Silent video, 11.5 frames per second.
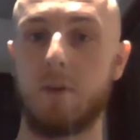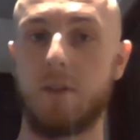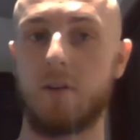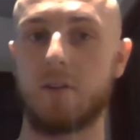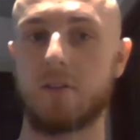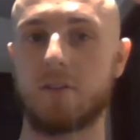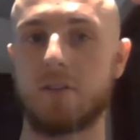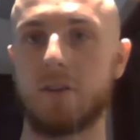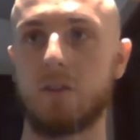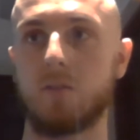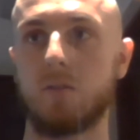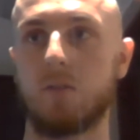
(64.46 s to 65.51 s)
But there are
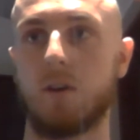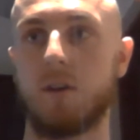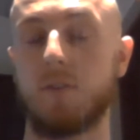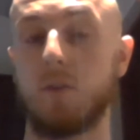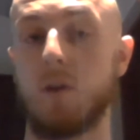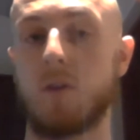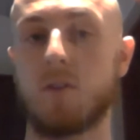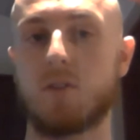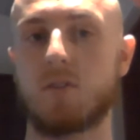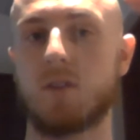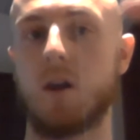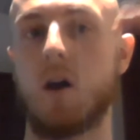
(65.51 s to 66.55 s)
still, I've only
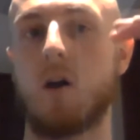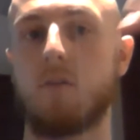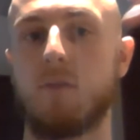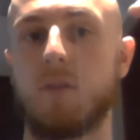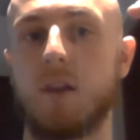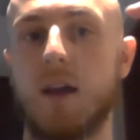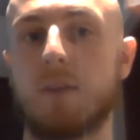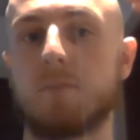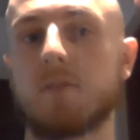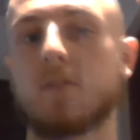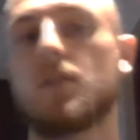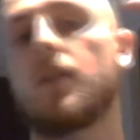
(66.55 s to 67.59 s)
just done half of the
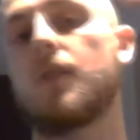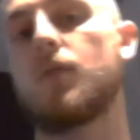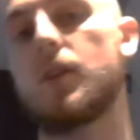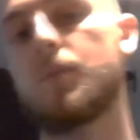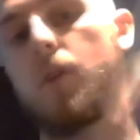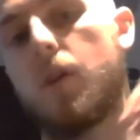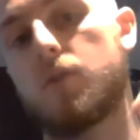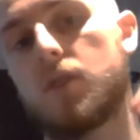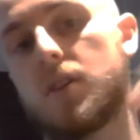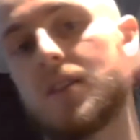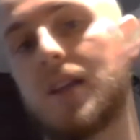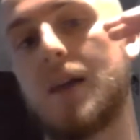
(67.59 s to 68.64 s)
labs, so they really
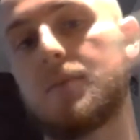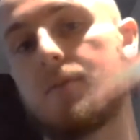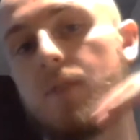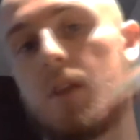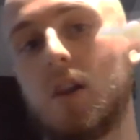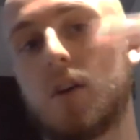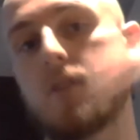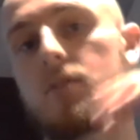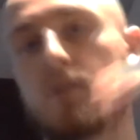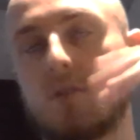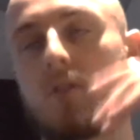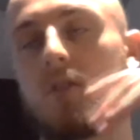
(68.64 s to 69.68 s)
prioritize the labs for the
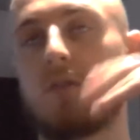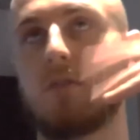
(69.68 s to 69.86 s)
last